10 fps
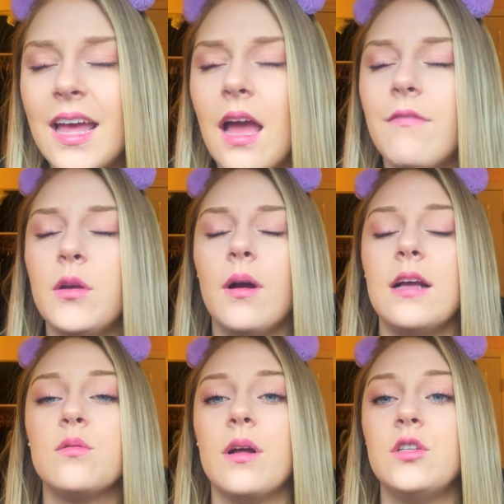If you
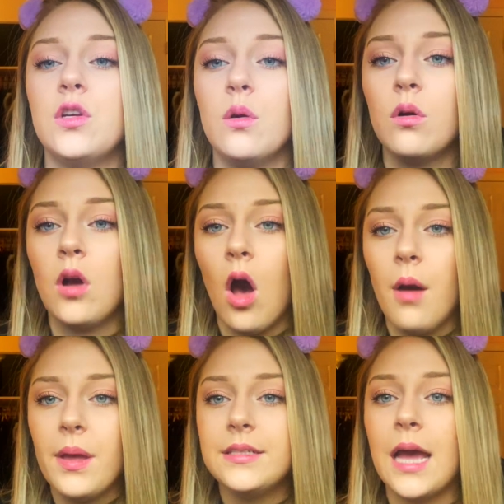guys want to
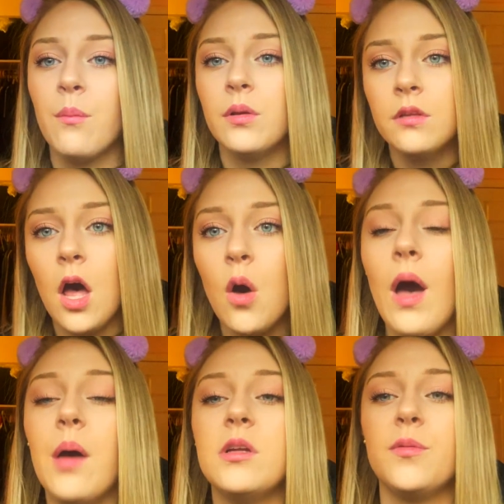comment down below
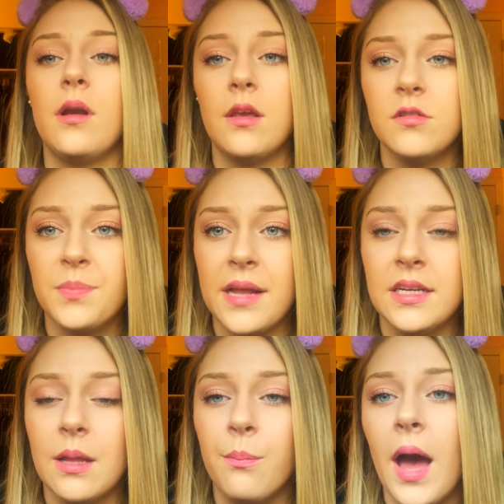how much money you spent
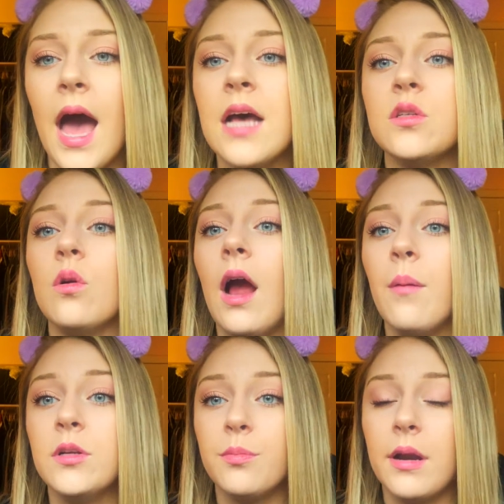in the past or how
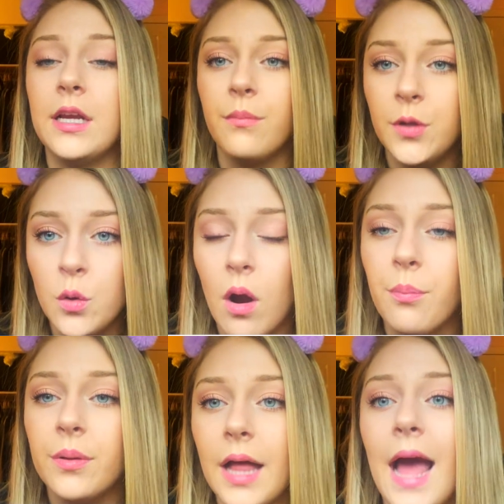much money you are
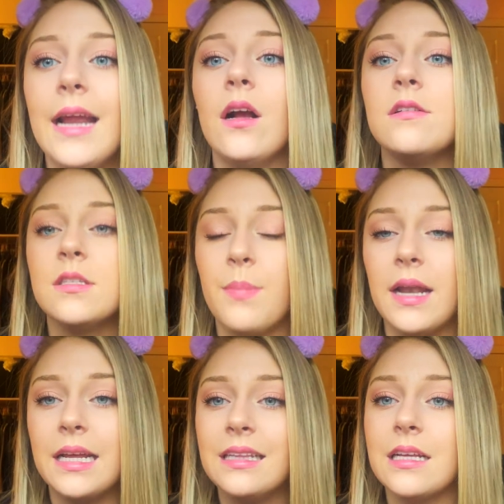planning on
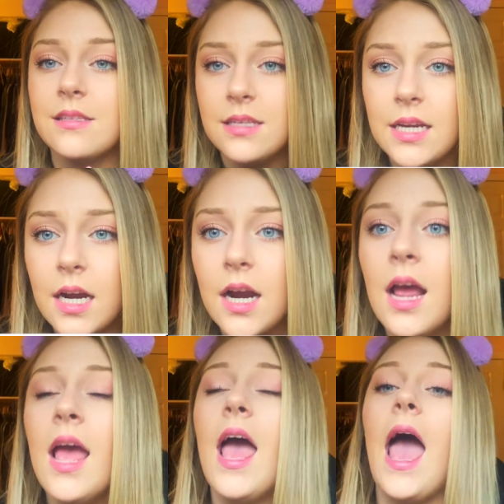spending this year, year
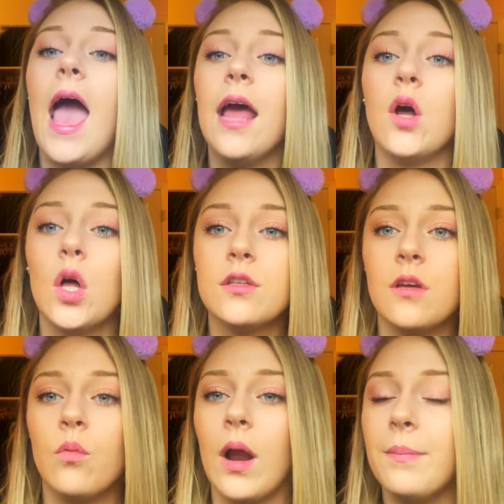and
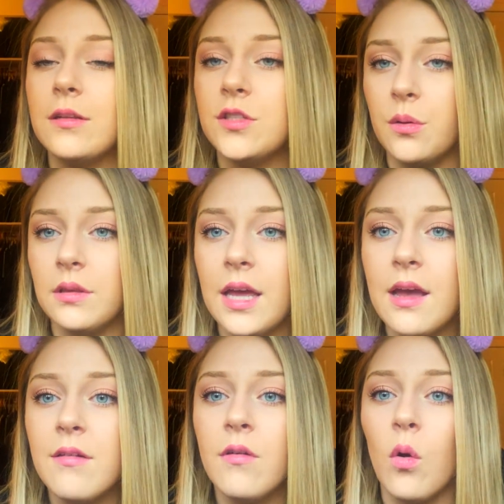also whereabouts you
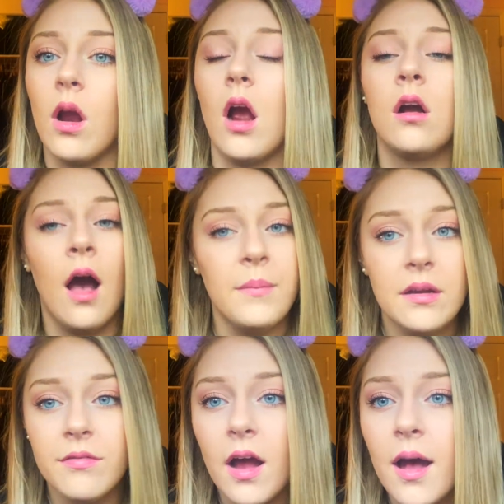live or are
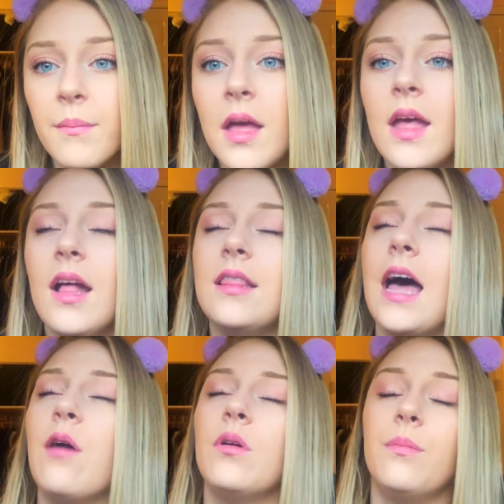coming from.
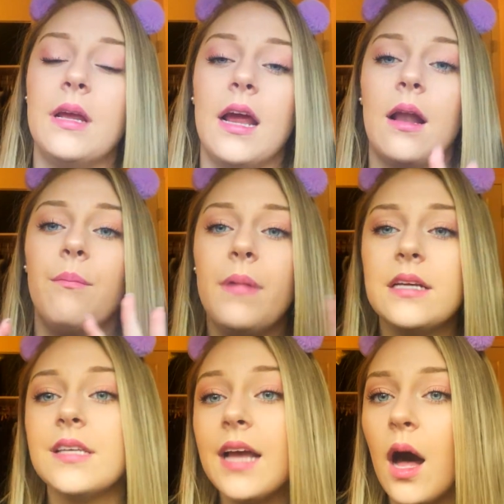That would be an
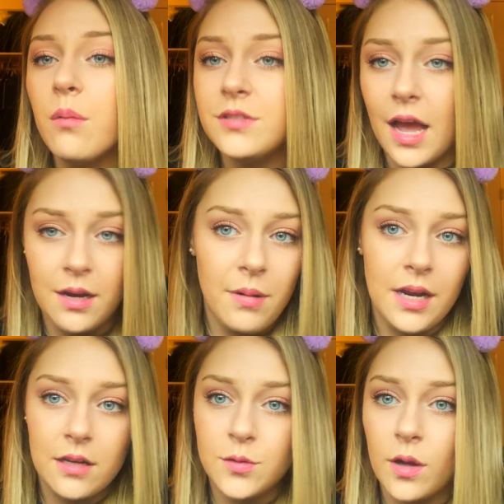amazing help to
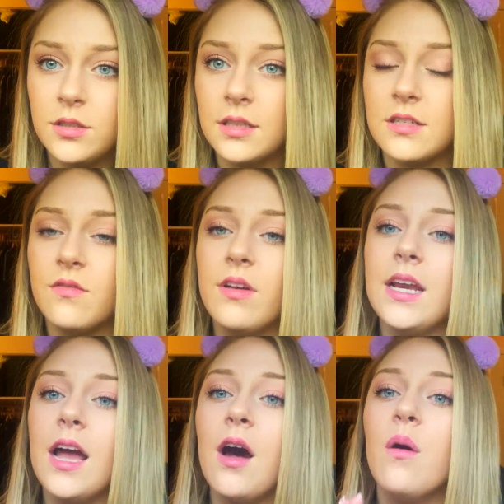anybody else watching this
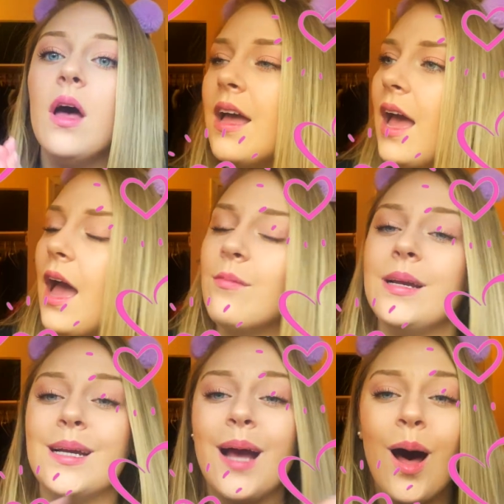video. And
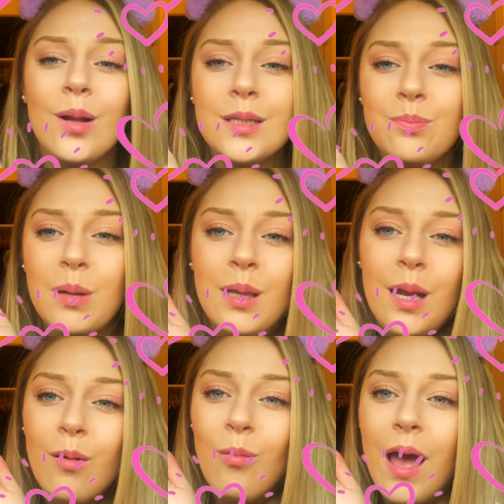we can all just be
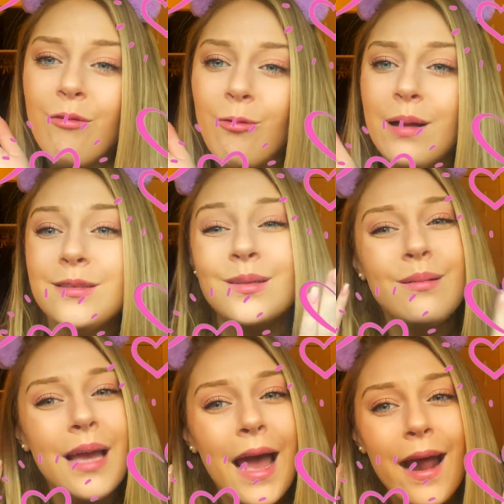little wave friends
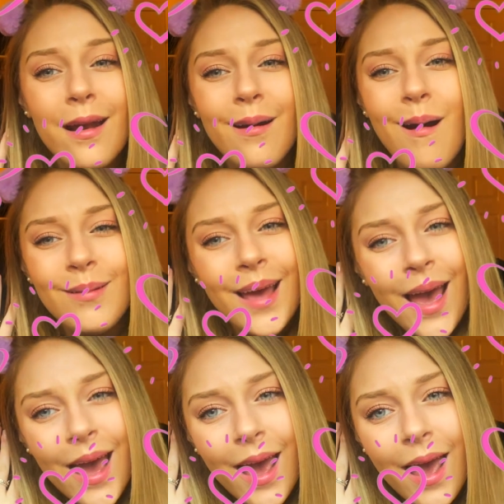together,
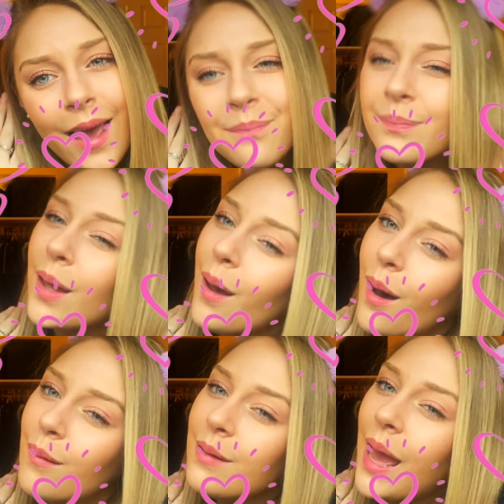okay?
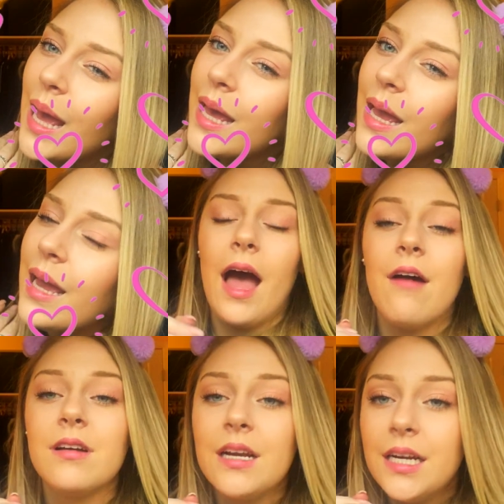Okay.
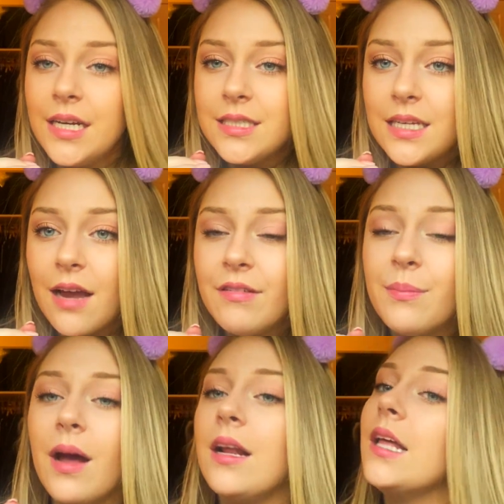Have a good EDC,
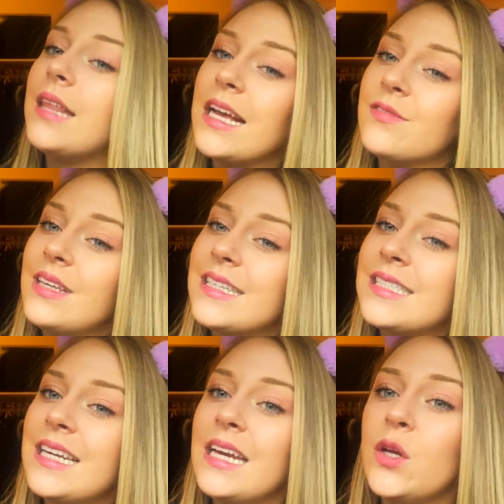everybody. Thanks for
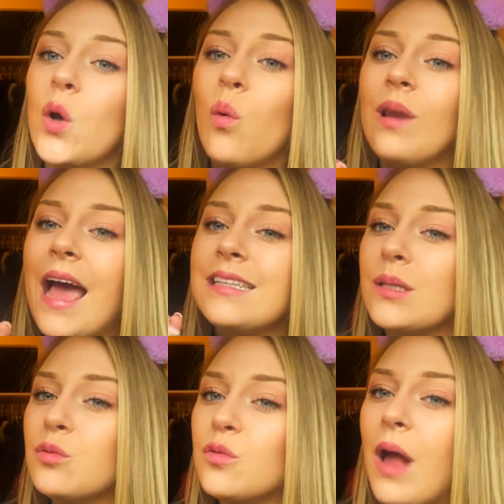listening. You know, like,
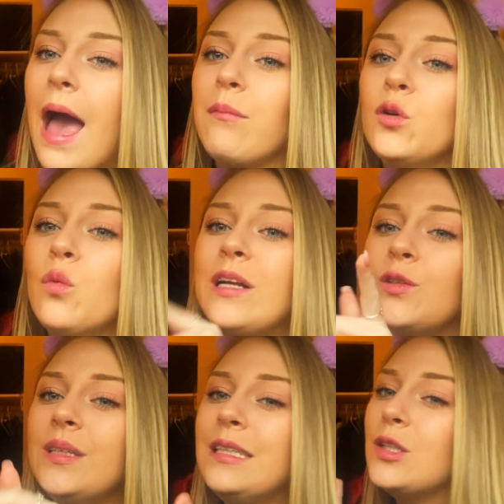subscribe, do what
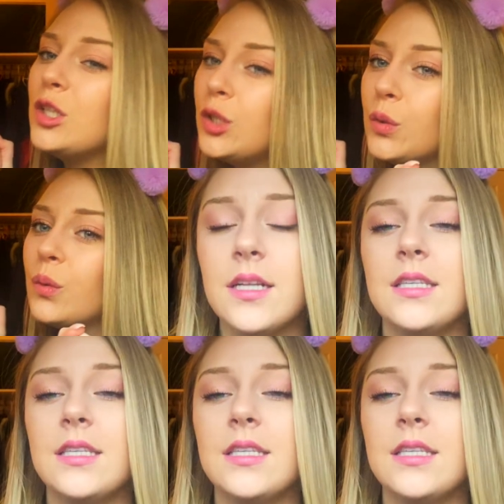you need to do.